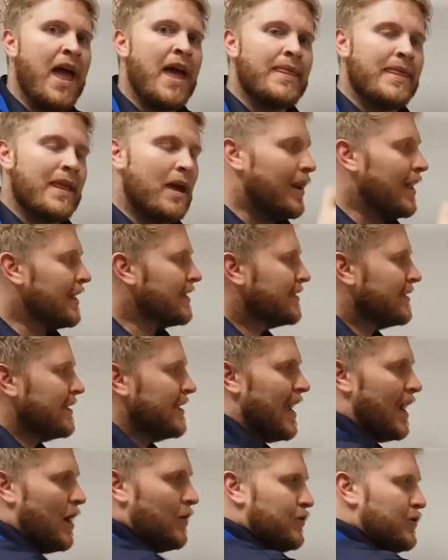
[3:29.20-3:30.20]
Now let's see
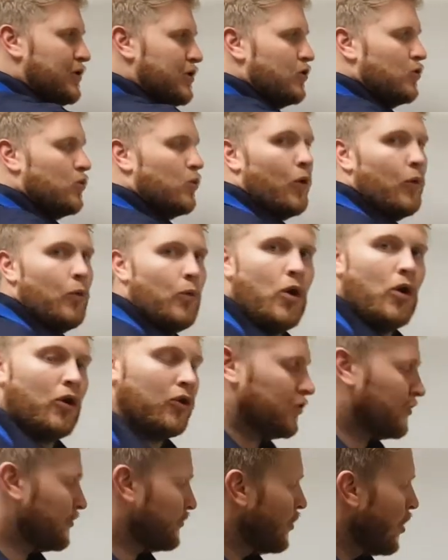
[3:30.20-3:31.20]
how the other one
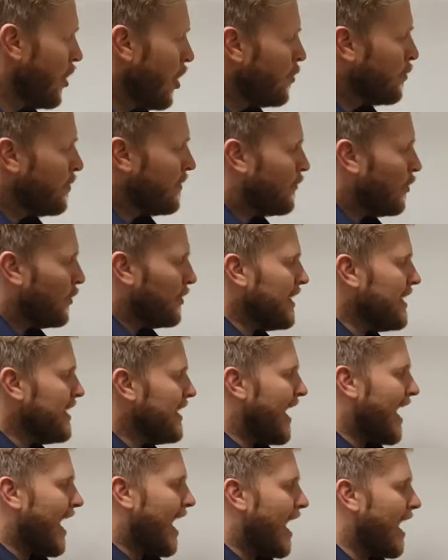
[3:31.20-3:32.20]
works. We've got
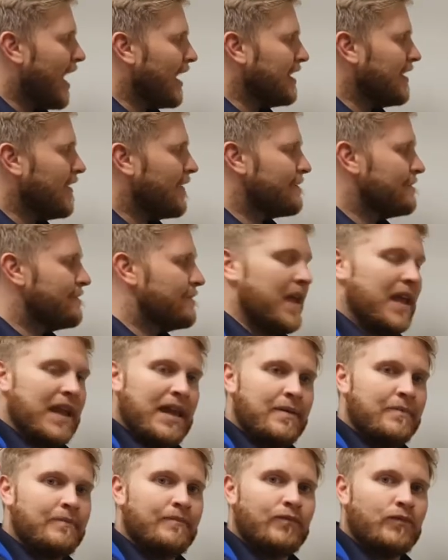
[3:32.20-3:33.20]
here
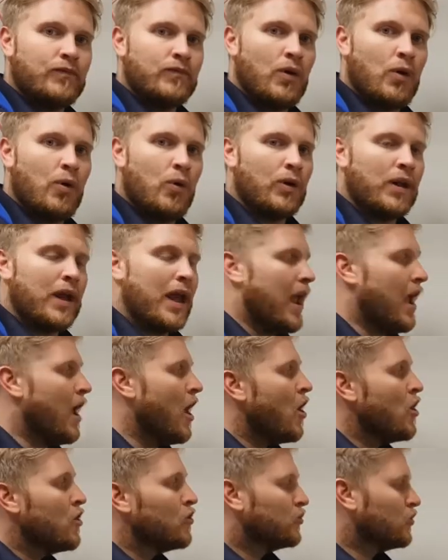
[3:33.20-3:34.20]
IV. Okay,
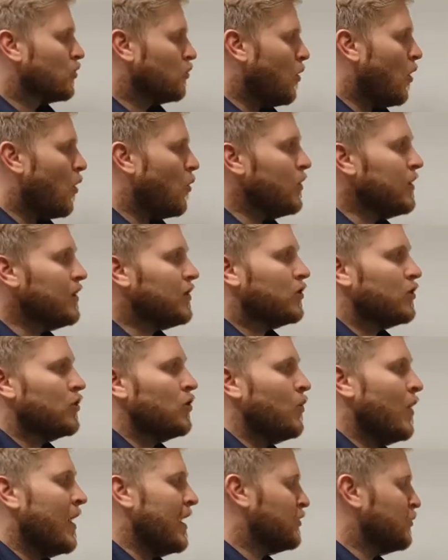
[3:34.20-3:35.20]
so what we
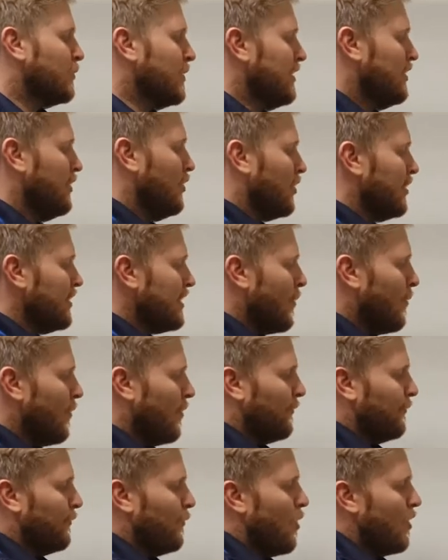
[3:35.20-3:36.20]
do is we look at our
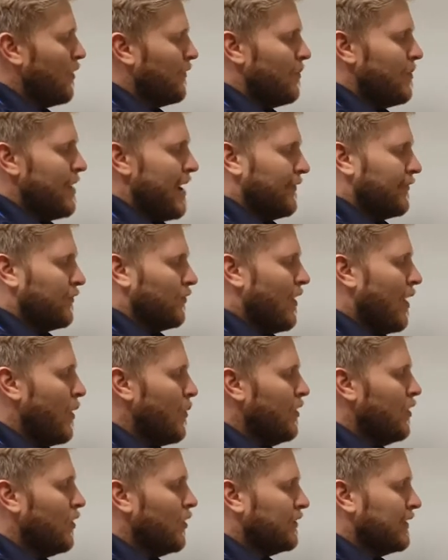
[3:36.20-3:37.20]
work from left to right.
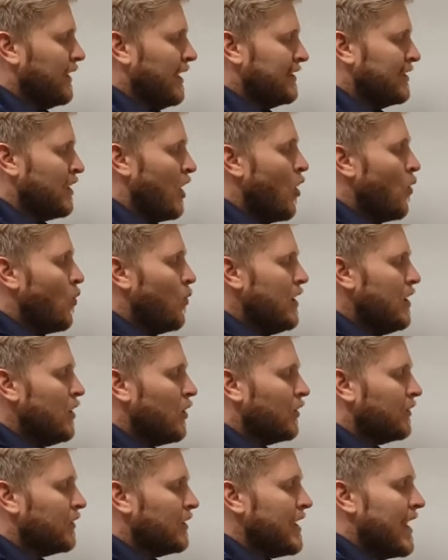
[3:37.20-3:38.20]
We look at this. We
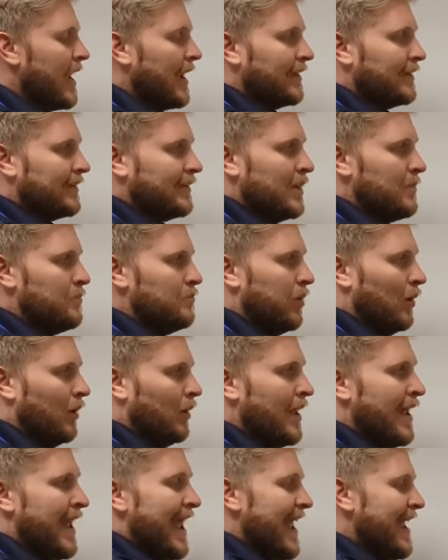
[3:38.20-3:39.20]
look at the next
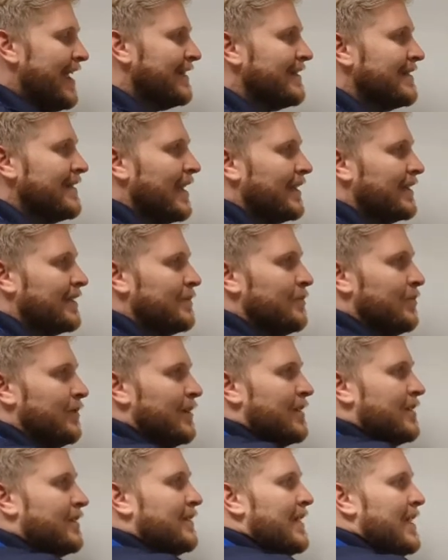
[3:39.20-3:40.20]
symbol. Is the next symbol
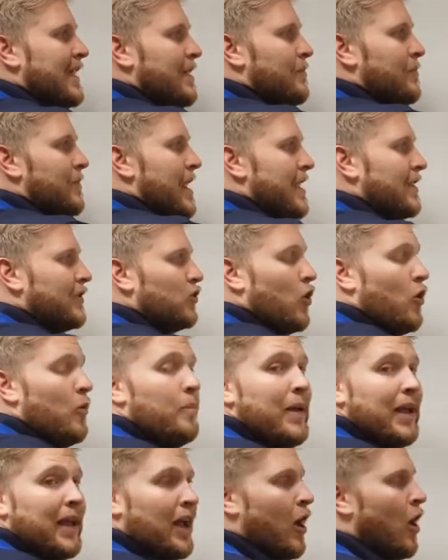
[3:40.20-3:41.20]
the same, less, or
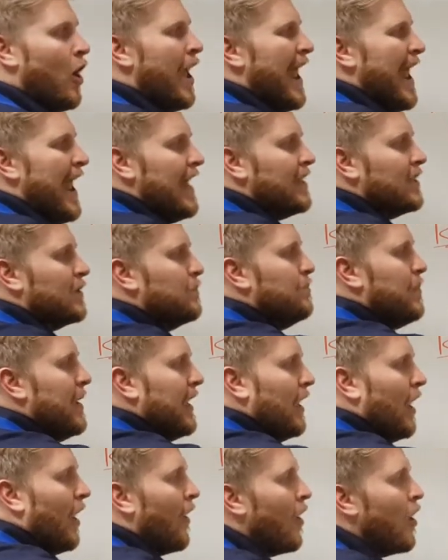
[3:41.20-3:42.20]
bigger? It's
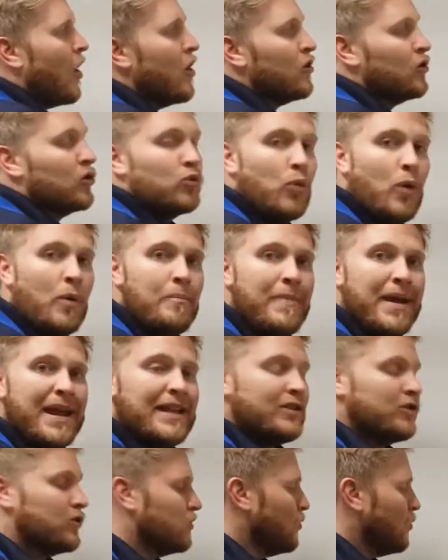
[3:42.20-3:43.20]
bigger, so it
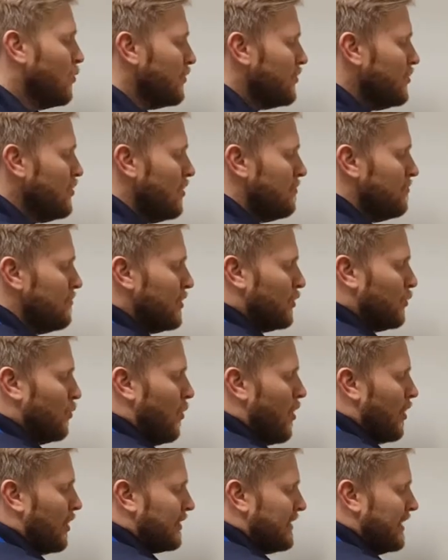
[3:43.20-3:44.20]
means those numbers
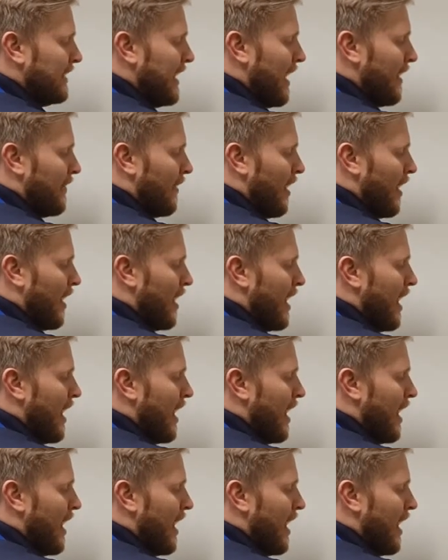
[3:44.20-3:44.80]
work together.